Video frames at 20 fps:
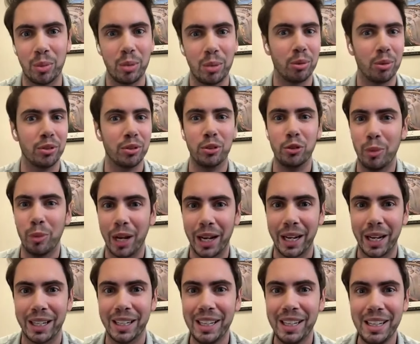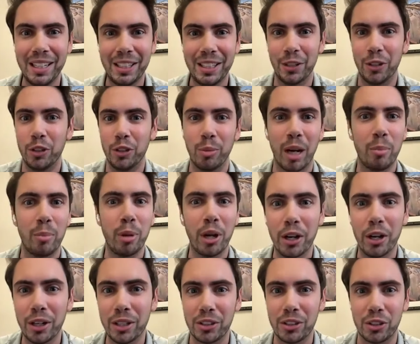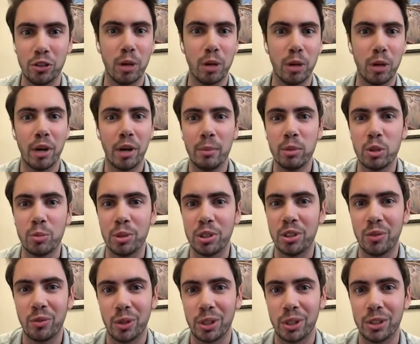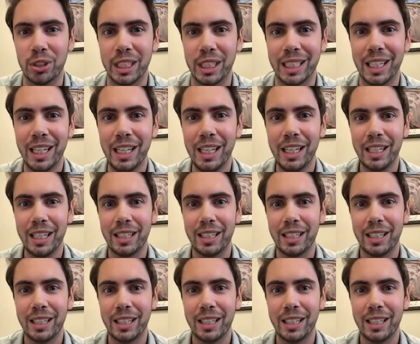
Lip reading: People knew knew my parents, knew my mom specifically,